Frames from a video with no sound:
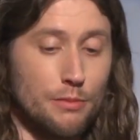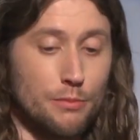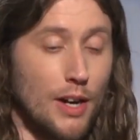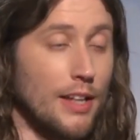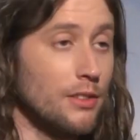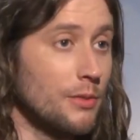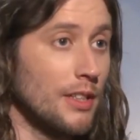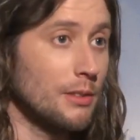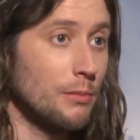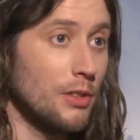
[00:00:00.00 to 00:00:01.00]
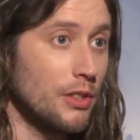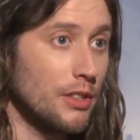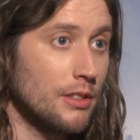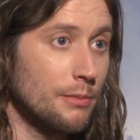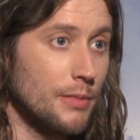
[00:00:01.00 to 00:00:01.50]
Ryan to write some
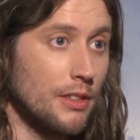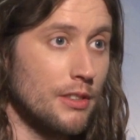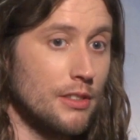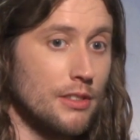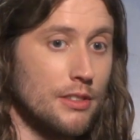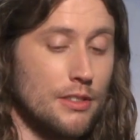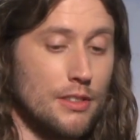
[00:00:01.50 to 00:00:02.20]
lyrics because